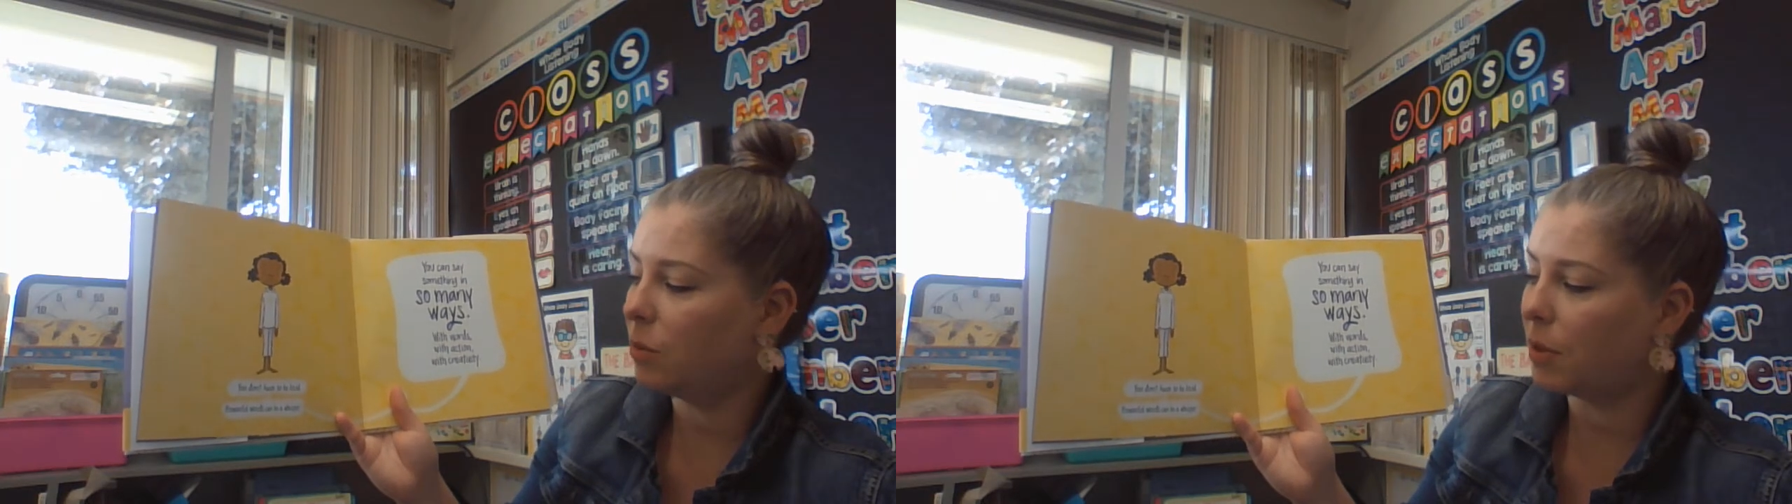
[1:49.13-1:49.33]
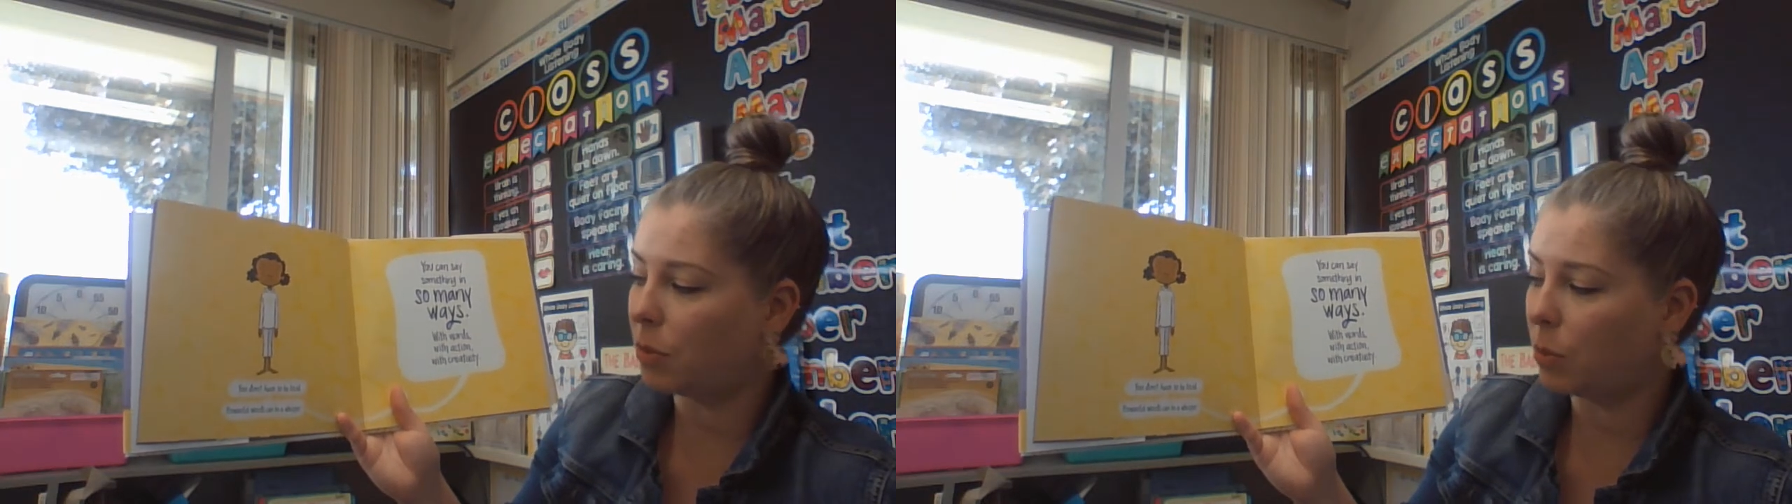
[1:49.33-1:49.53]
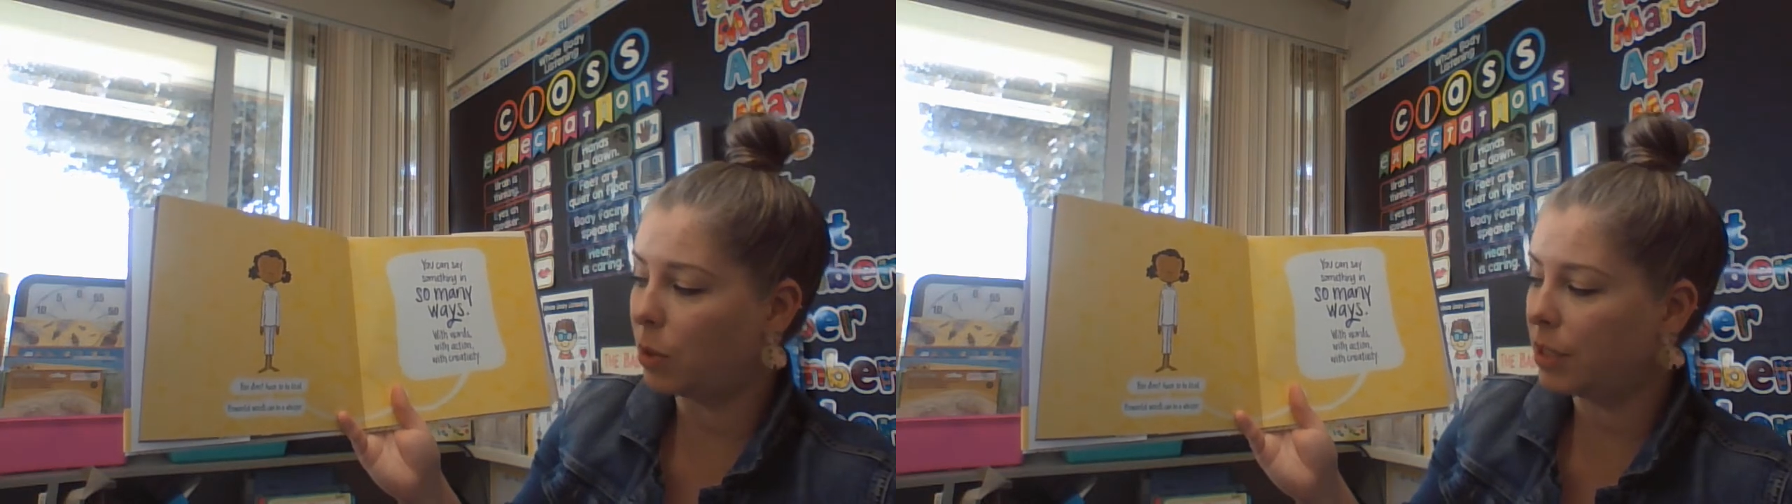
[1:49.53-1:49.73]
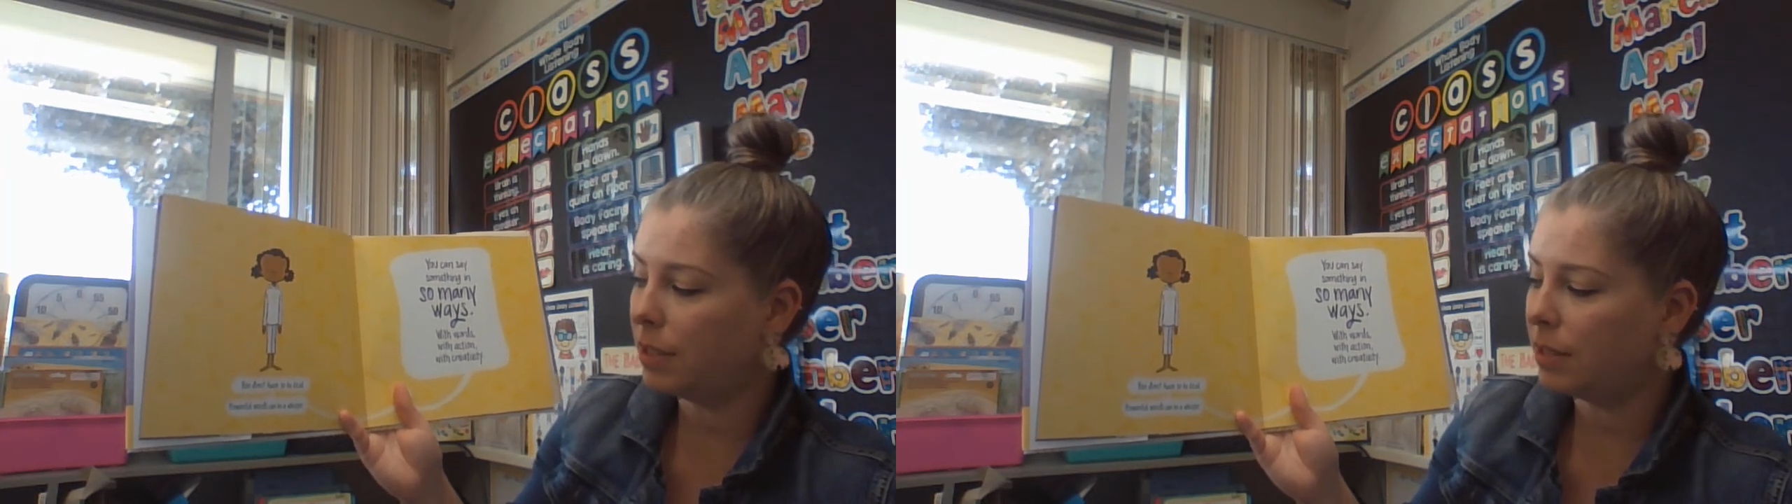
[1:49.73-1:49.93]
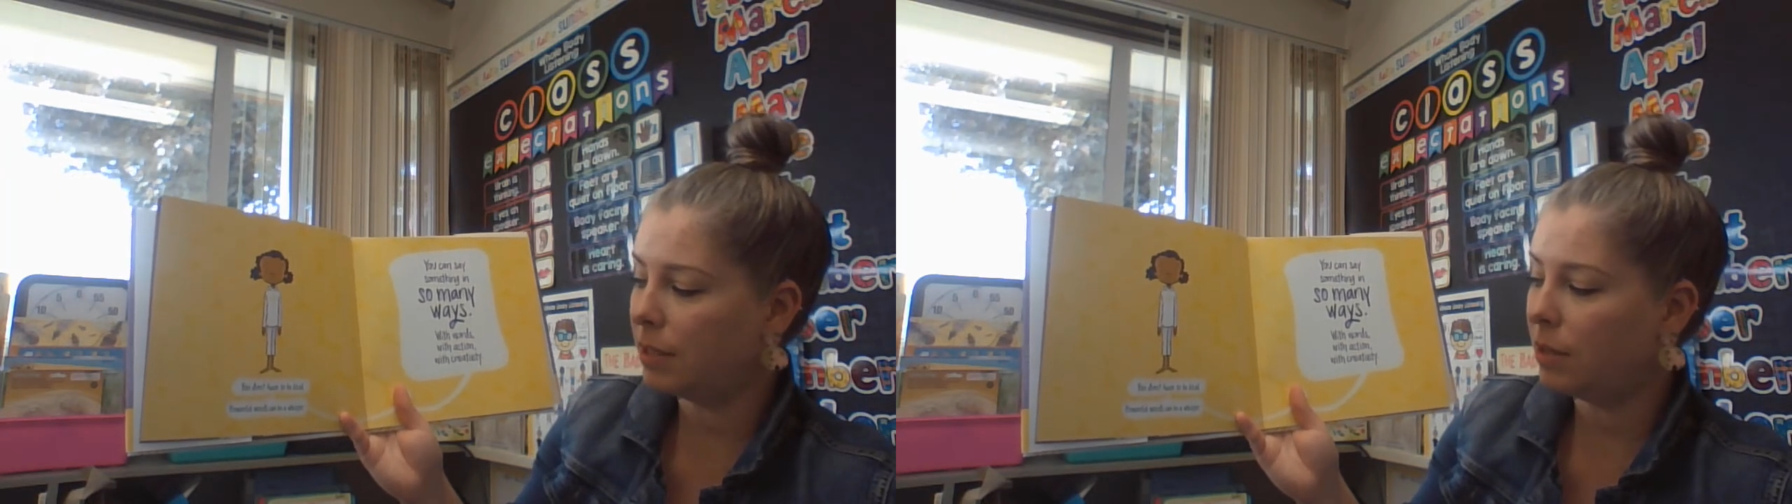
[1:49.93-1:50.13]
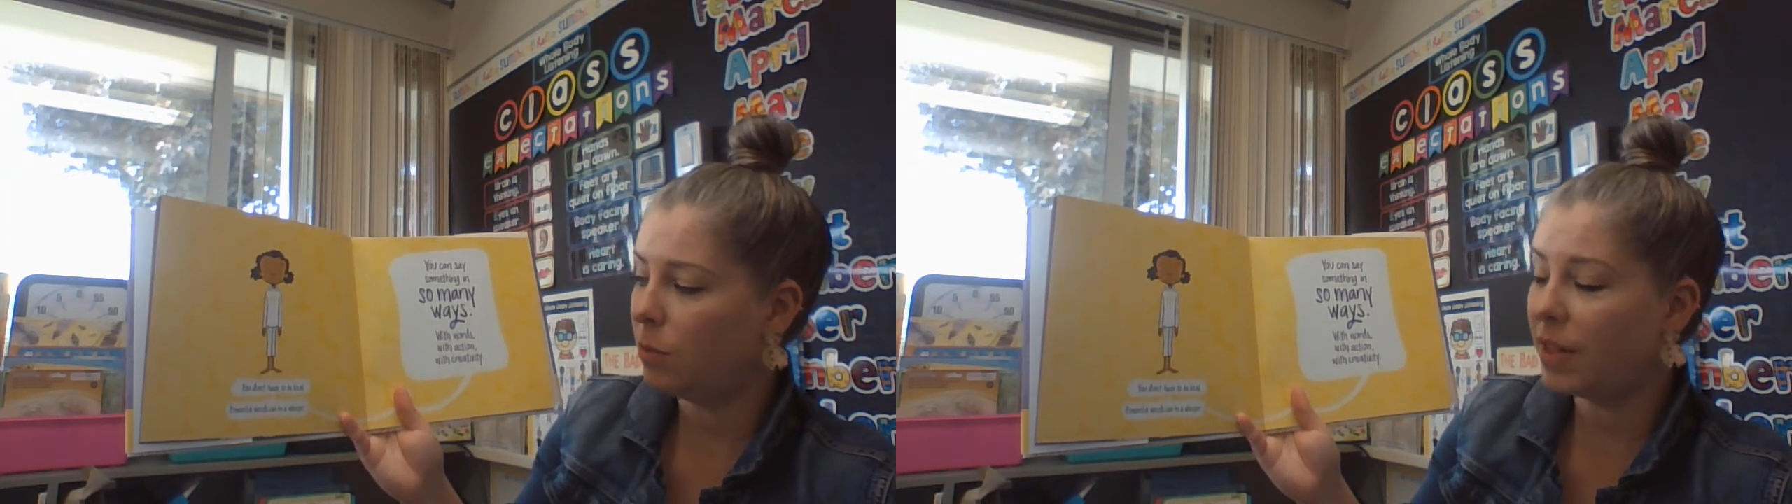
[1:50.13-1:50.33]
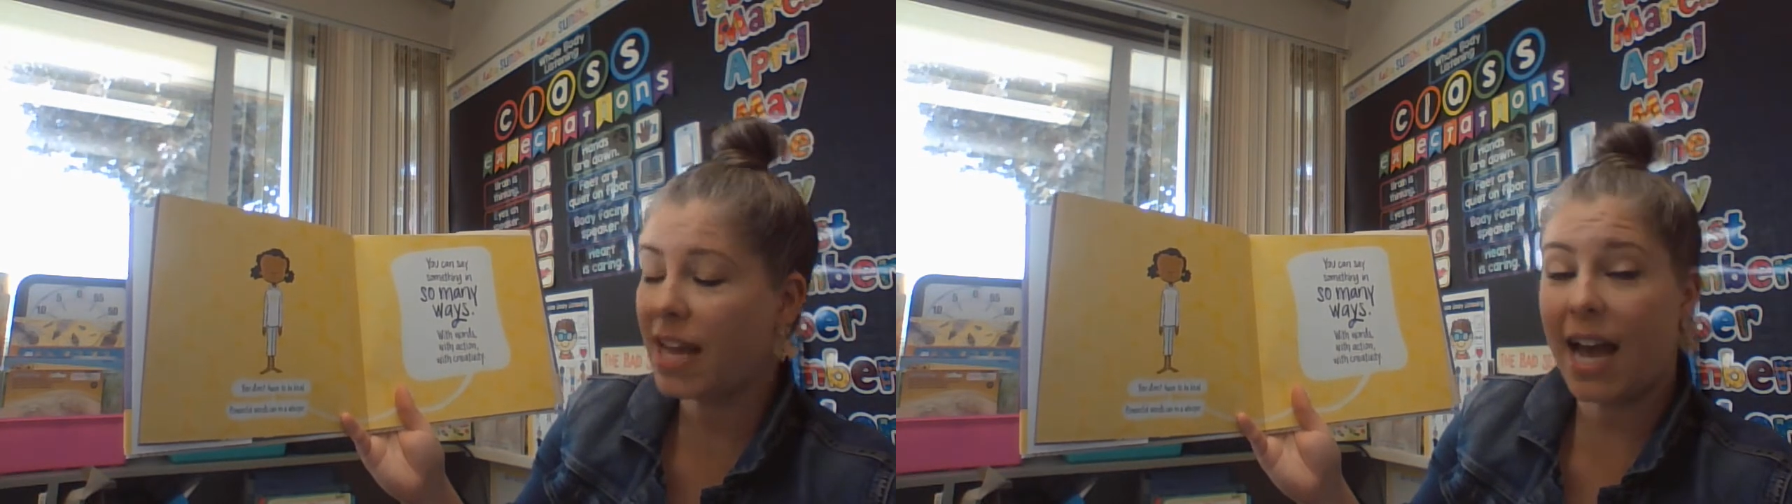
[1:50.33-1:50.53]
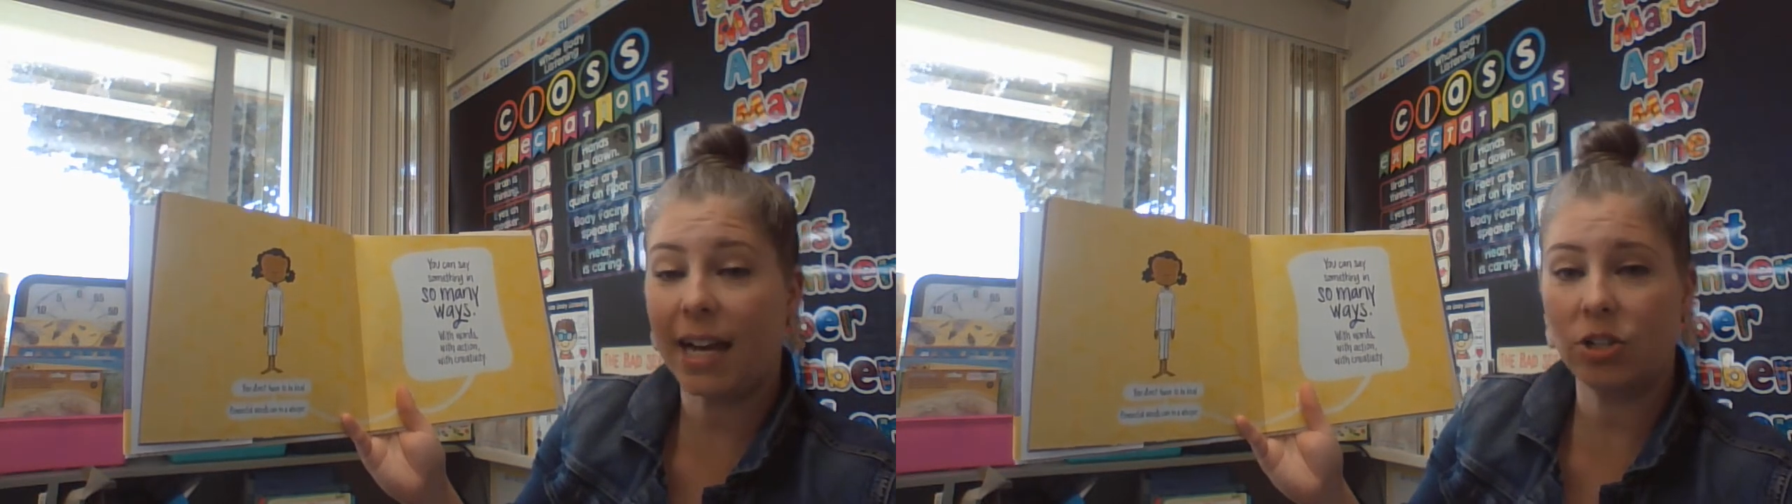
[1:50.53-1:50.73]
with words, with
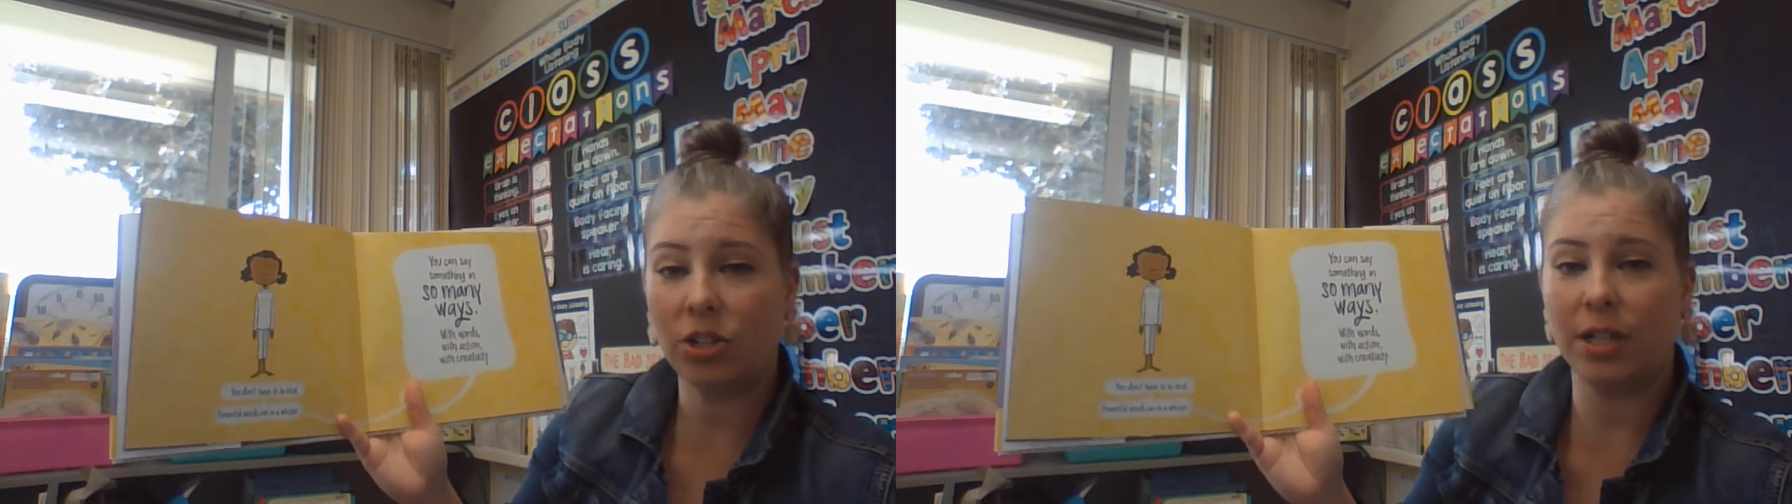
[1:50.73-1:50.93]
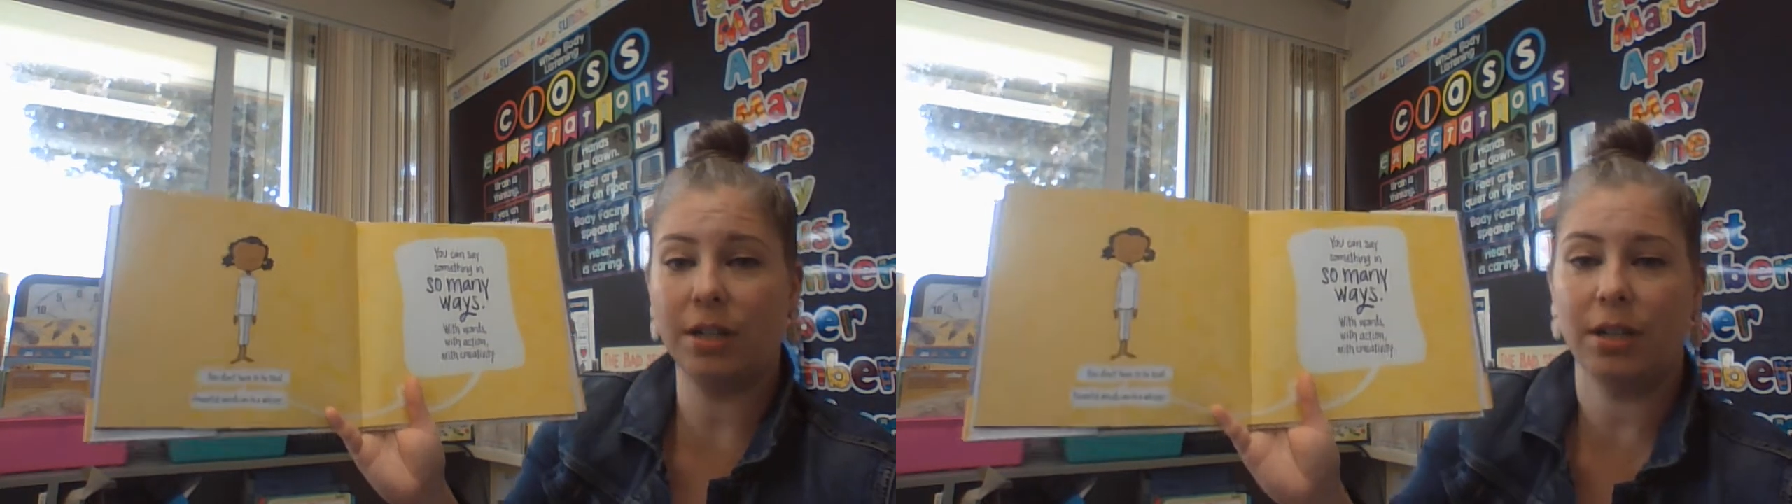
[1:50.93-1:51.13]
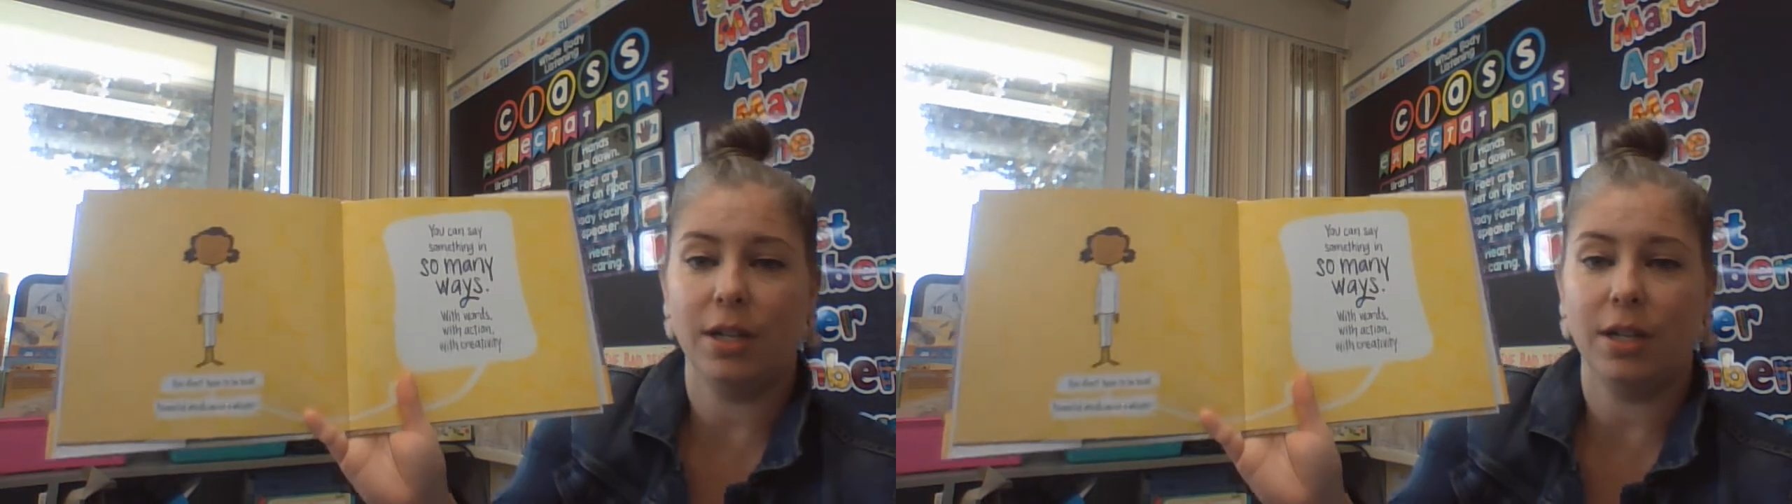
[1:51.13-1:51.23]
action,